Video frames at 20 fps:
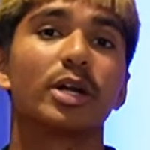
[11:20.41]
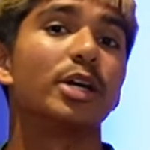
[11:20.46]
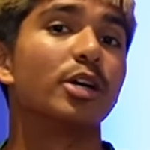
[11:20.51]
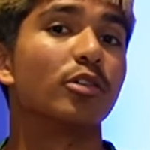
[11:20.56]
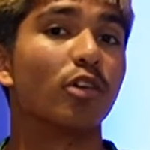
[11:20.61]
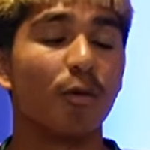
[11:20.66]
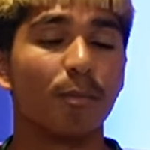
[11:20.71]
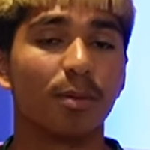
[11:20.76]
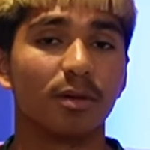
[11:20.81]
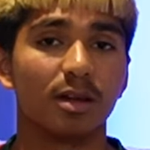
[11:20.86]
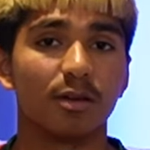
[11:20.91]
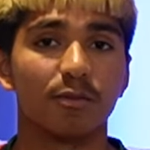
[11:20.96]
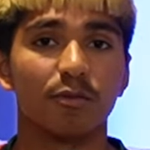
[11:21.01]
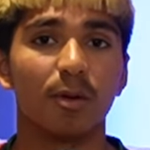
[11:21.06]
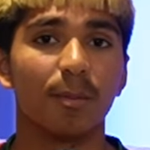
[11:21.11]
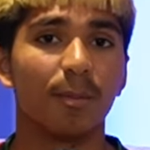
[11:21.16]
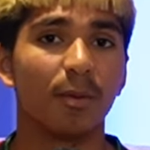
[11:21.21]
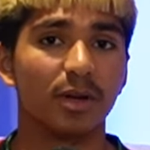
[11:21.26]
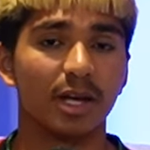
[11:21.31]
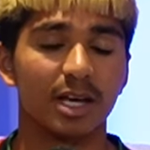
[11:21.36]
at Europa League
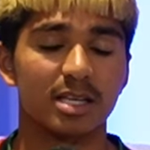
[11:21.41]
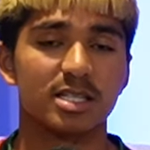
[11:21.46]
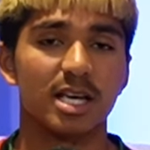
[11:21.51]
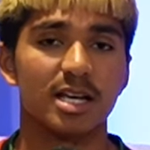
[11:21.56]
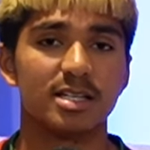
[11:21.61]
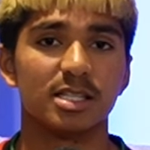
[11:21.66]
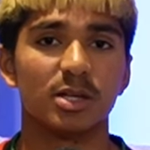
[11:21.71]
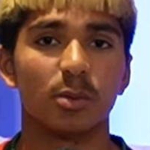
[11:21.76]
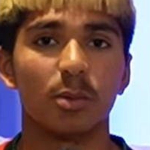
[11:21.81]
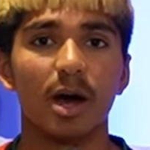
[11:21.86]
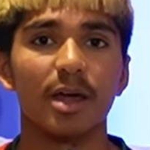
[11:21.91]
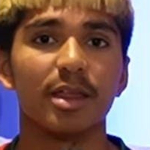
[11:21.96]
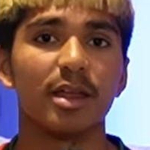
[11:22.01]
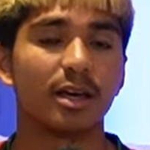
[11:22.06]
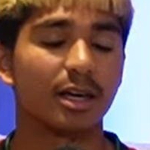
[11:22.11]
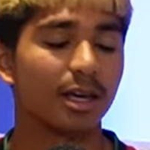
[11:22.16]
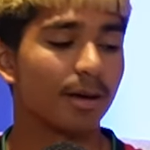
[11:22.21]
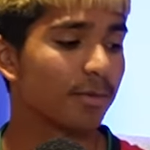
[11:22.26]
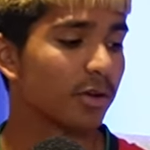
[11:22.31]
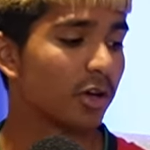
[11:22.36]
football next season, the way
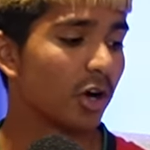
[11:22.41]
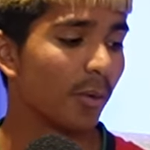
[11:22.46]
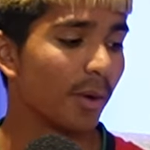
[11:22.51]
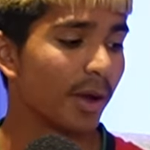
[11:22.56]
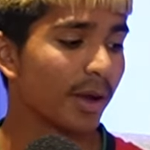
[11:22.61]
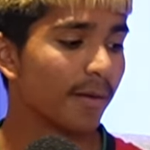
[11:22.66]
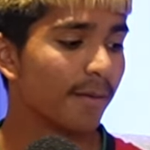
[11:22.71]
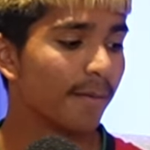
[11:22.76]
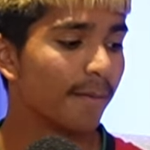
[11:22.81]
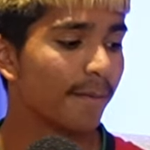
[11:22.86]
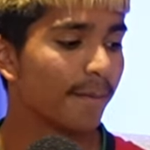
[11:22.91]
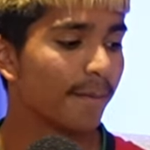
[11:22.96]
they kept going.